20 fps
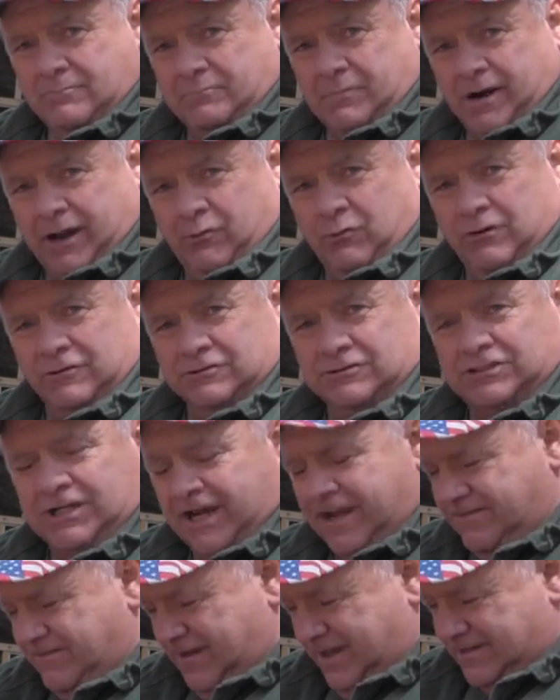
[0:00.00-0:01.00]
But I will
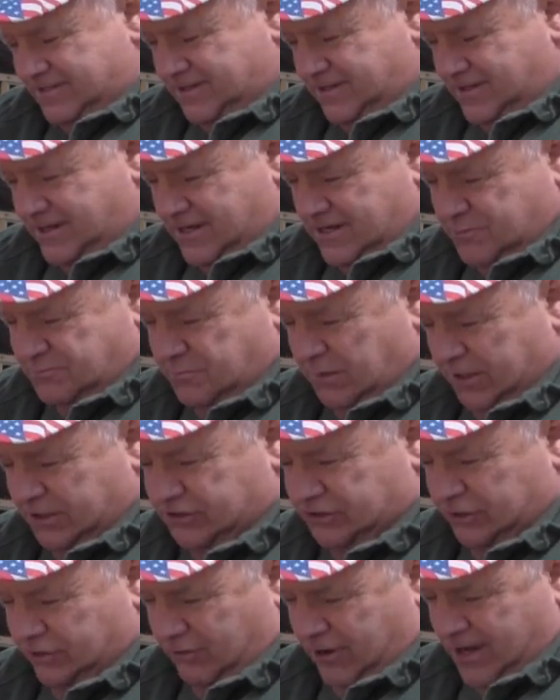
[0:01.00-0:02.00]
say this, in this
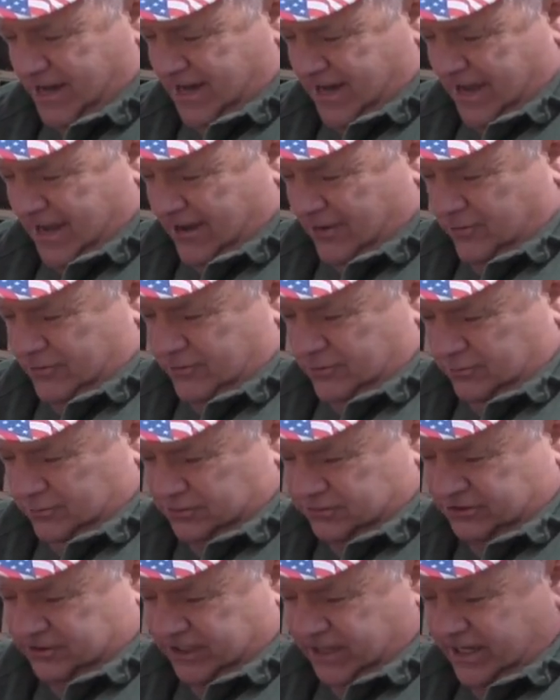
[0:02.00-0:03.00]
picture right now,
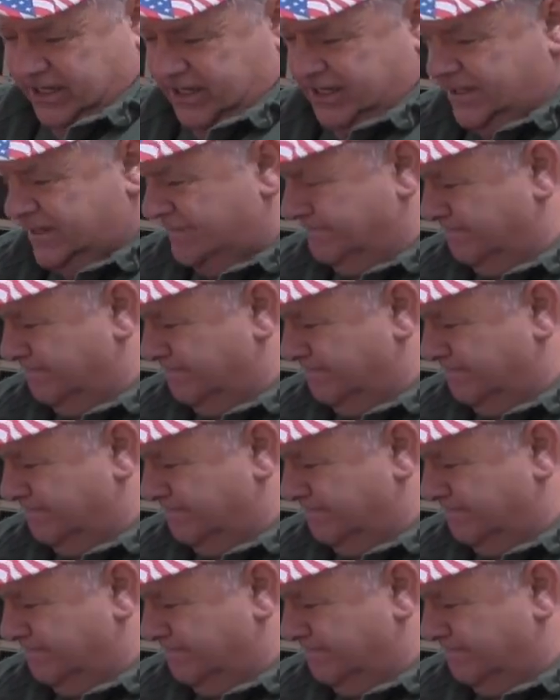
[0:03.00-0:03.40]
you'll see